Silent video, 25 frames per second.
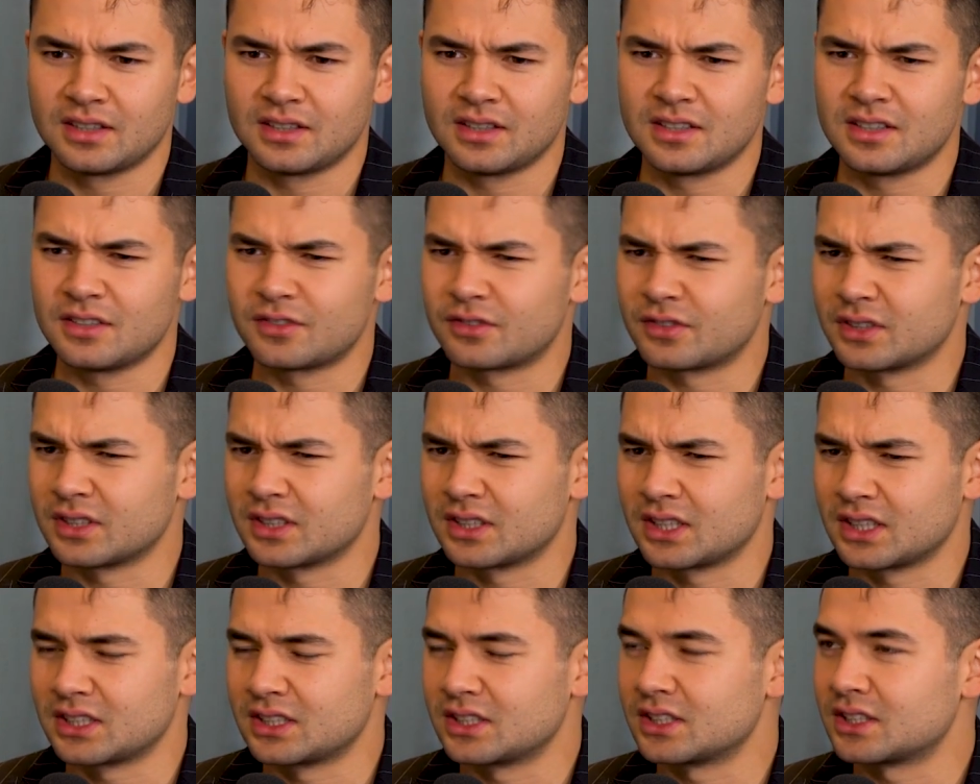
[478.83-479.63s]
the
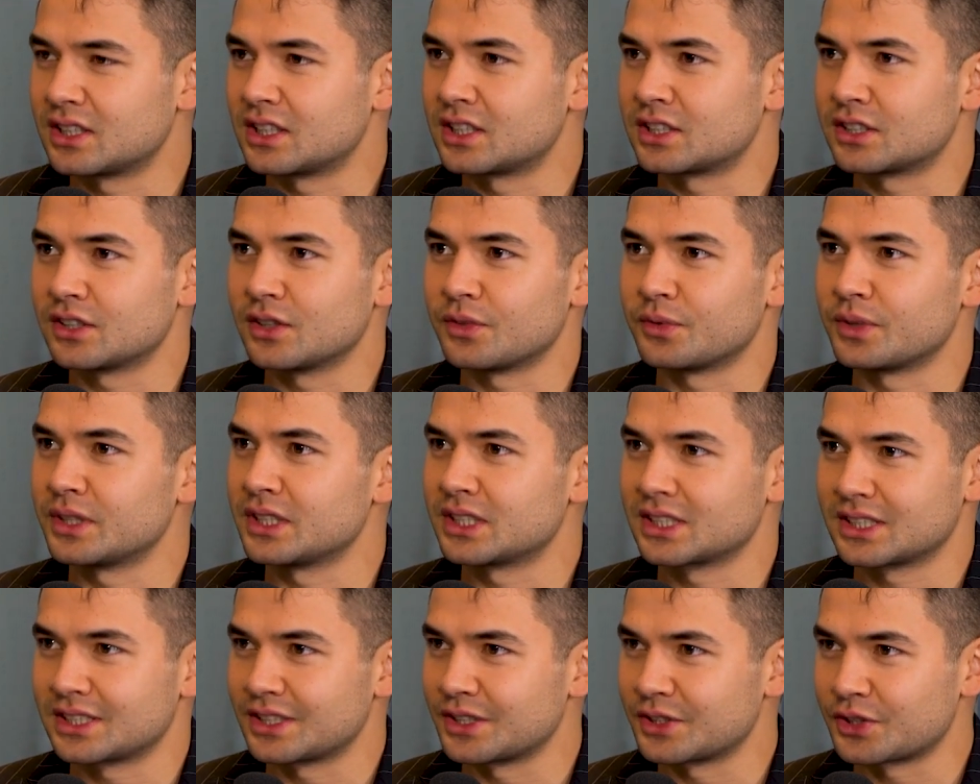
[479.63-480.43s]
different existential
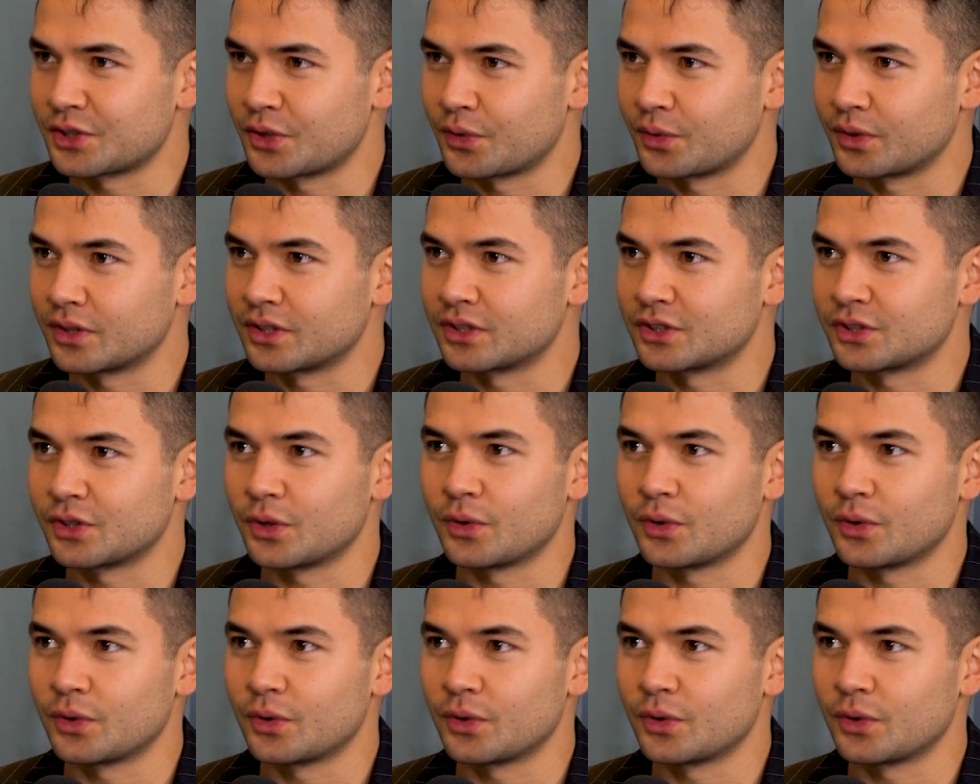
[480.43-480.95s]
risks and so on.